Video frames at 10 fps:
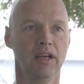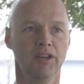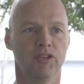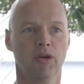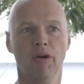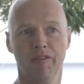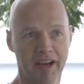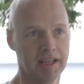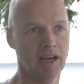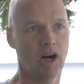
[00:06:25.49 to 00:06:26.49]
So
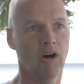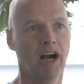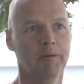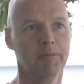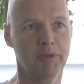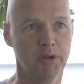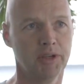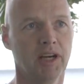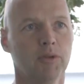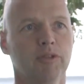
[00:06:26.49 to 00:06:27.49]
right now I'm
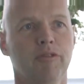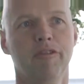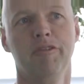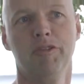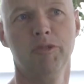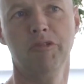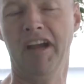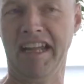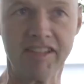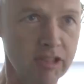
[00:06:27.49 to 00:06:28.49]
learning how to do
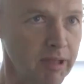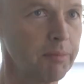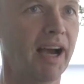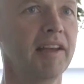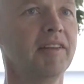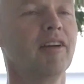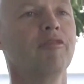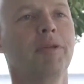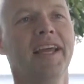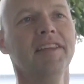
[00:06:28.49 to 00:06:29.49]
instrument piloting
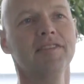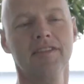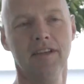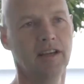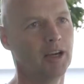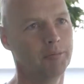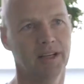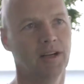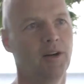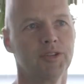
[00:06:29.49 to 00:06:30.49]
of planes,
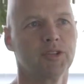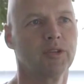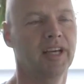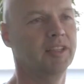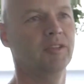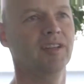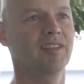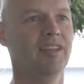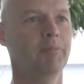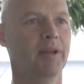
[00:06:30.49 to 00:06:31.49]
but I also like to
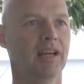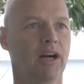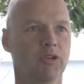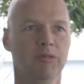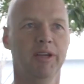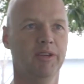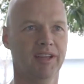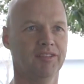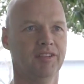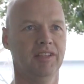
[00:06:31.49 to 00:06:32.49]
understand better how to make
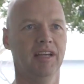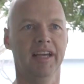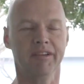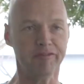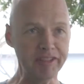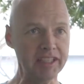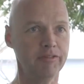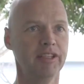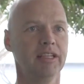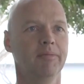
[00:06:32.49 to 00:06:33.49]
Udacity a really,
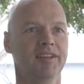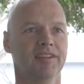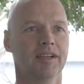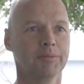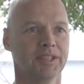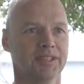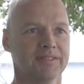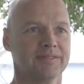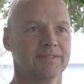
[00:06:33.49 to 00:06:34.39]
really amazing company.